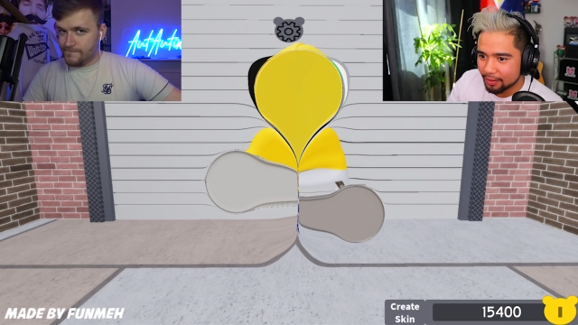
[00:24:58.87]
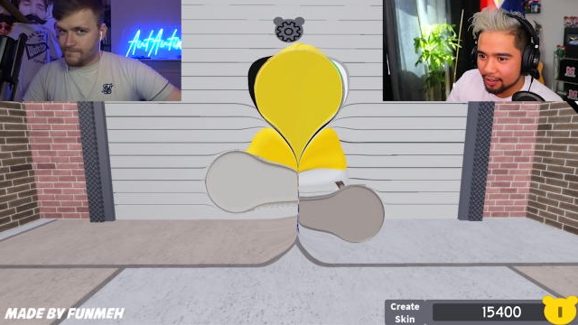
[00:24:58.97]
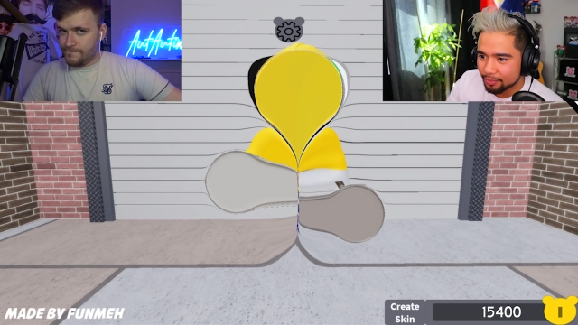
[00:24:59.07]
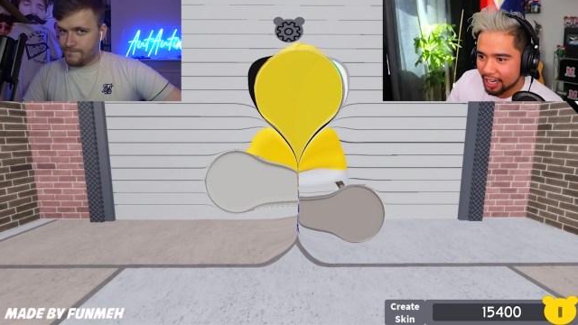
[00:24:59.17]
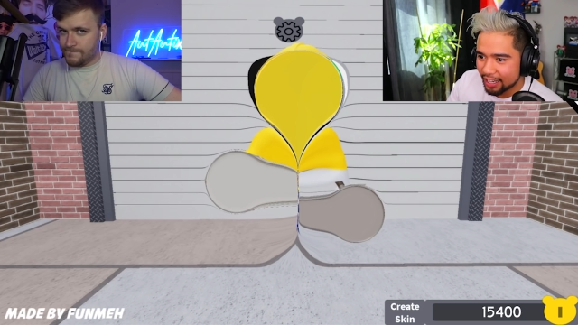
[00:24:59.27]

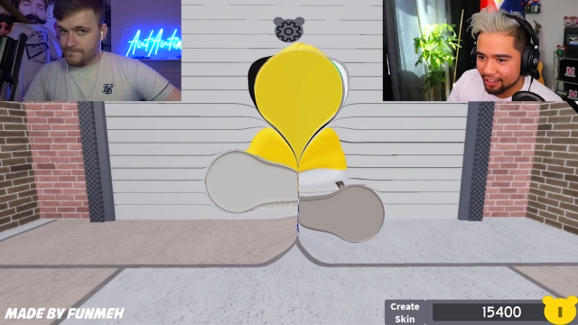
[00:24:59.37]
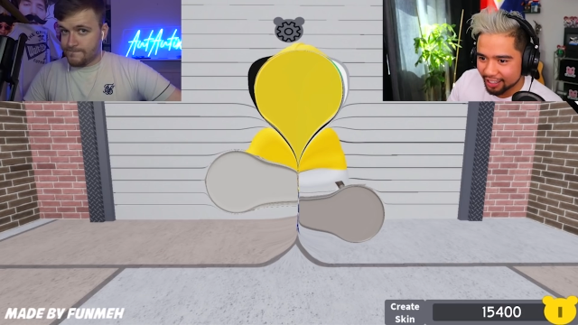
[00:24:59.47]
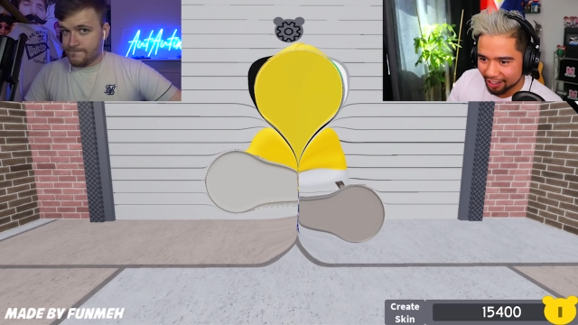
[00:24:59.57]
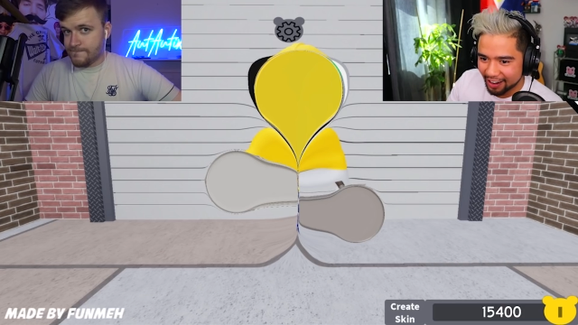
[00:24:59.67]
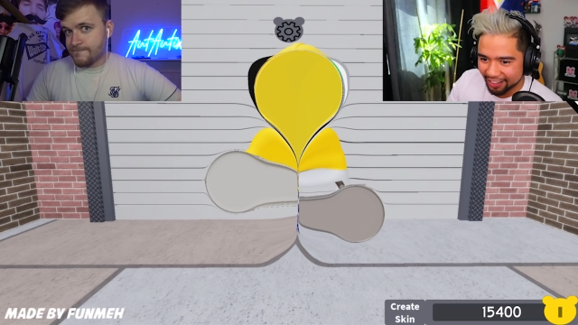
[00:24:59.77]
Speaker 1: I'm kind of
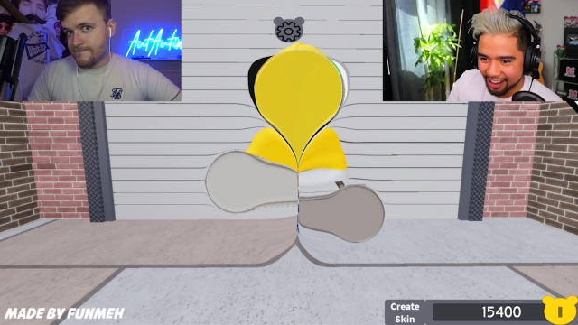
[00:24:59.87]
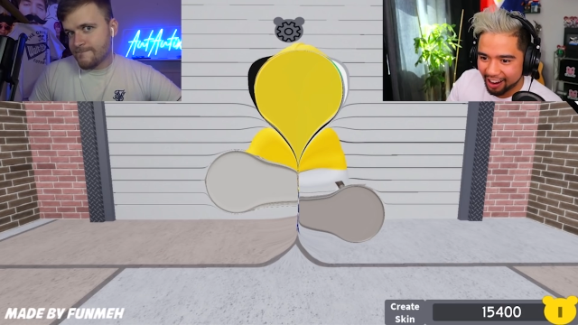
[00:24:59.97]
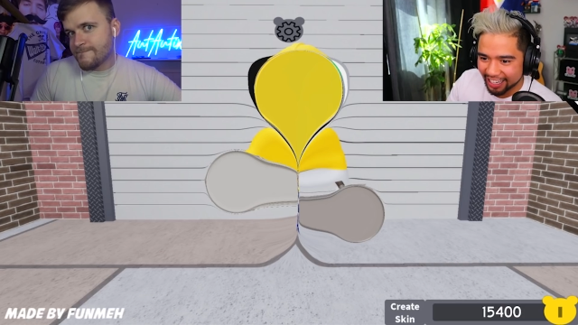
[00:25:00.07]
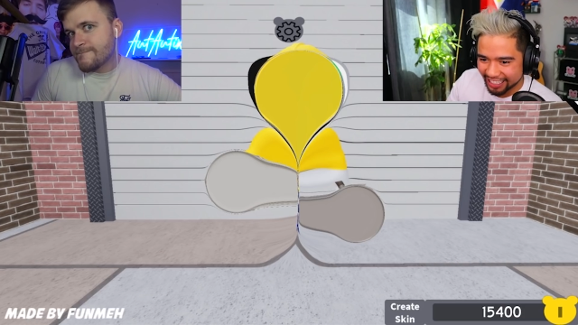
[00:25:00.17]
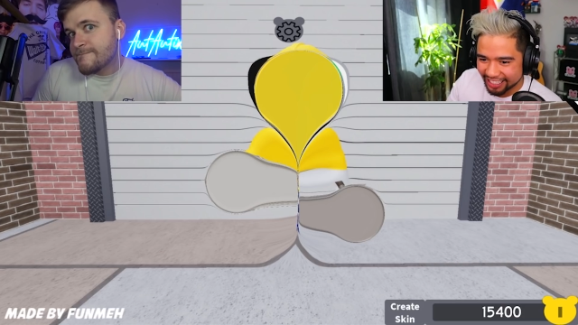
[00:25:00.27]
looking around the
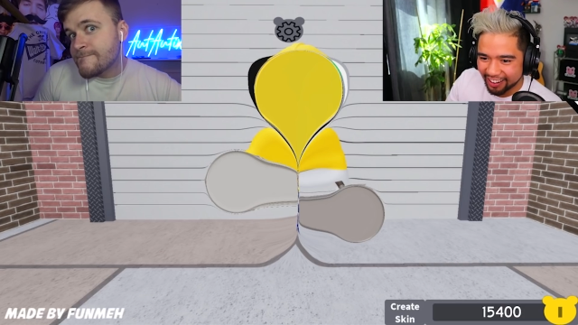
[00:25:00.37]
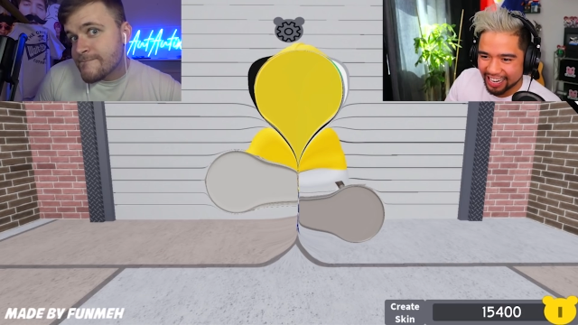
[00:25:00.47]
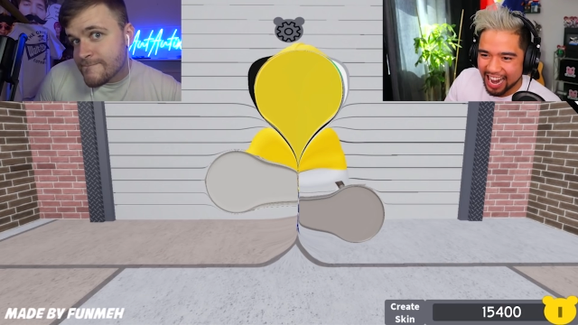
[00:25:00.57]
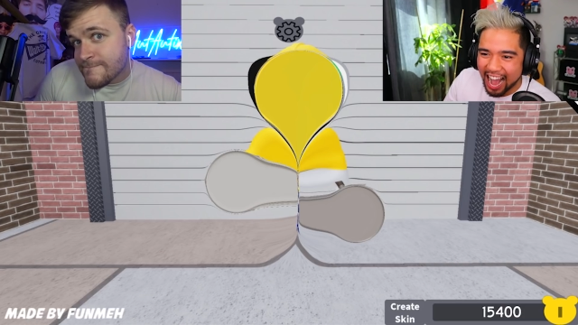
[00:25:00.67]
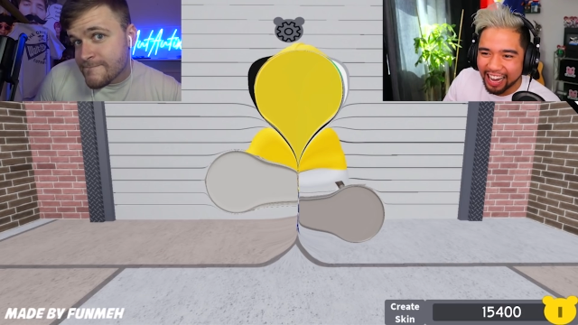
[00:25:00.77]
audience right now.